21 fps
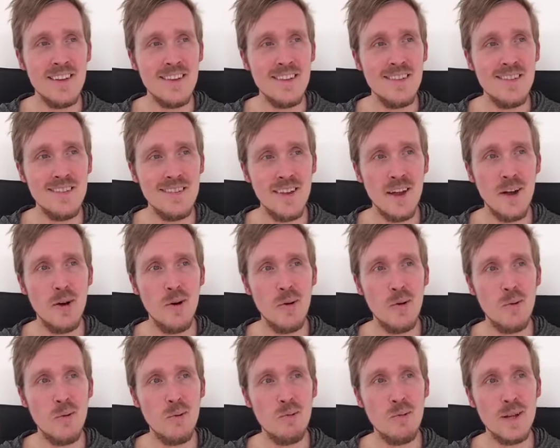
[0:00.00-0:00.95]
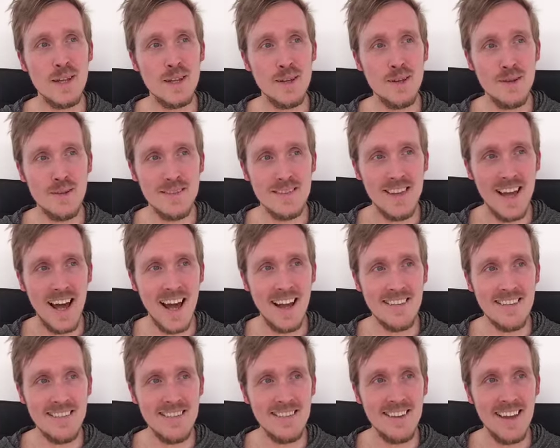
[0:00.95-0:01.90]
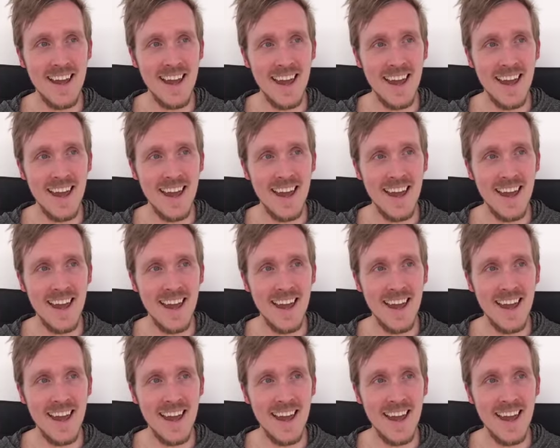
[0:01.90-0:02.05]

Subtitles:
So we use that,